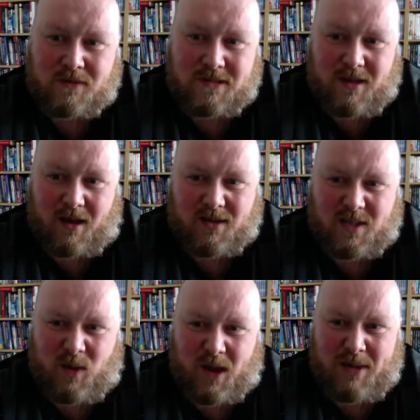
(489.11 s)

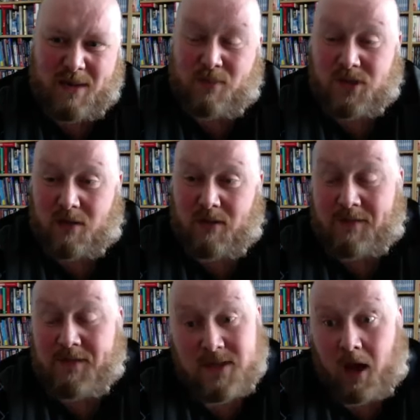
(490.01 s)
society where people don't
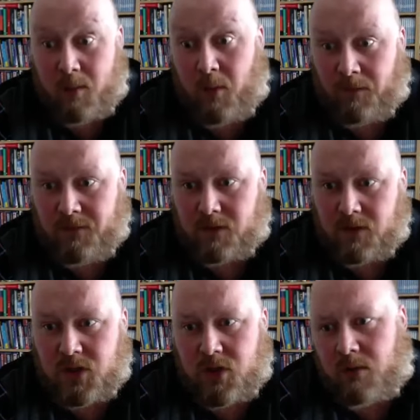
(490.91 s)
have the time often
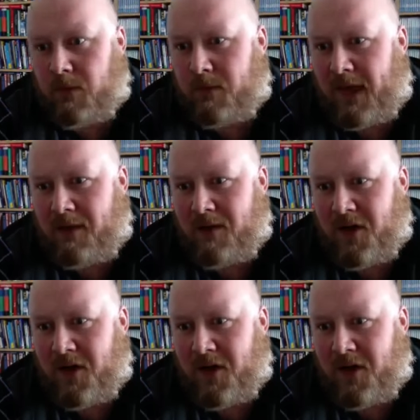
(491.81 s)
to cook. But then,